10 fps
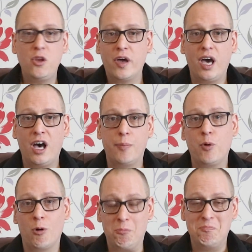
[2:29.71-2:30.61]
Look it
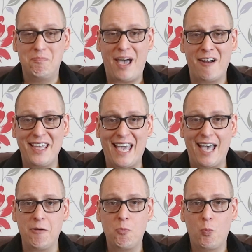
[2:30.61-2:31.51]
up, or better
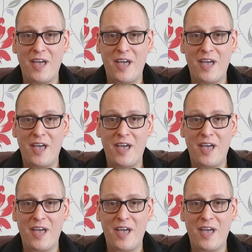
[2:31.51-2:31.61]
yet,